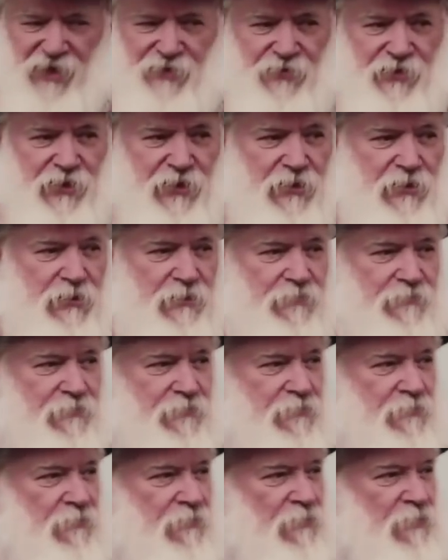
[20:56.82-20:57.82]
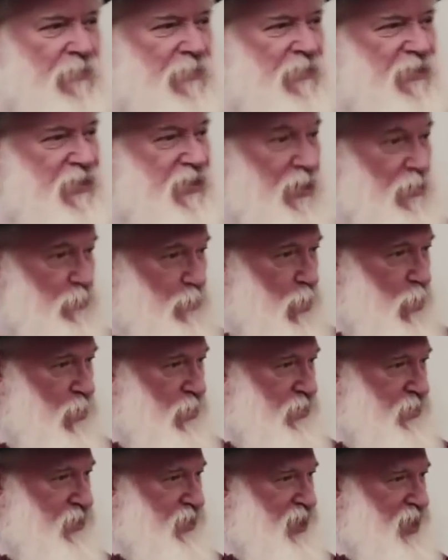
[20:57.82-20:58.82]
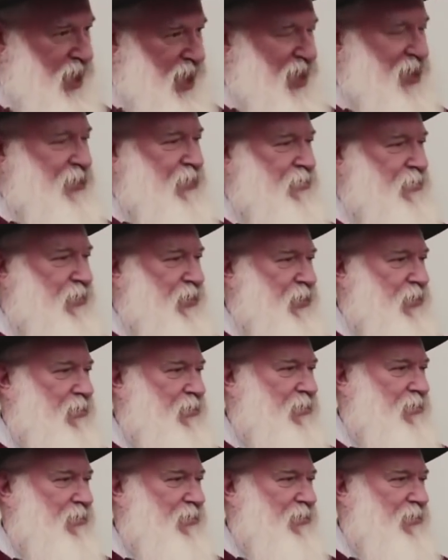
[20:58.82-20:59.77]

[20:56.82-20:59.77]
angry. They're born angry,